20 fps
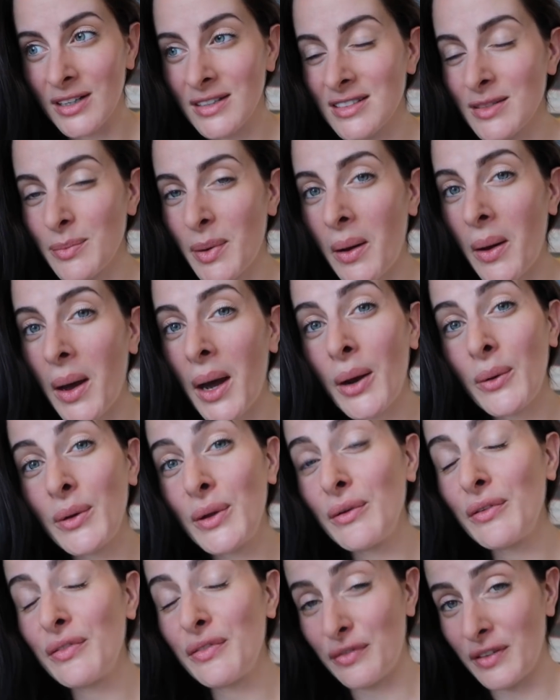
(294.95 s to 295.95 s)
It's about how
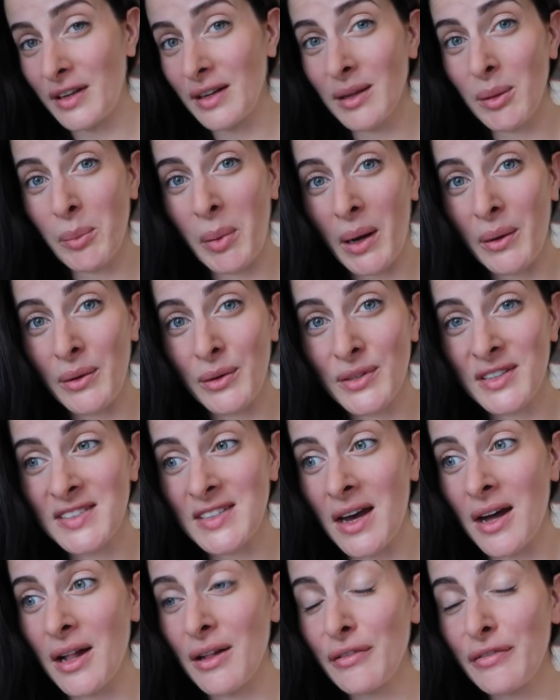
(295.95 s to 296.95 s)
you feel about
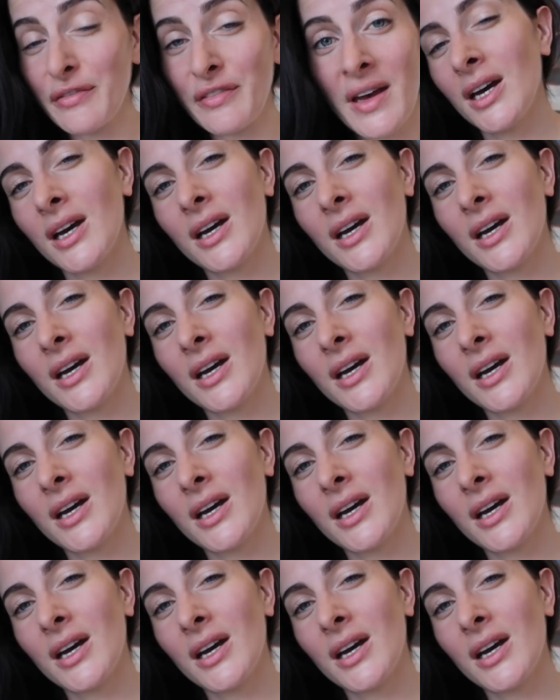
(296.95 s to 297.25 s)
yourself.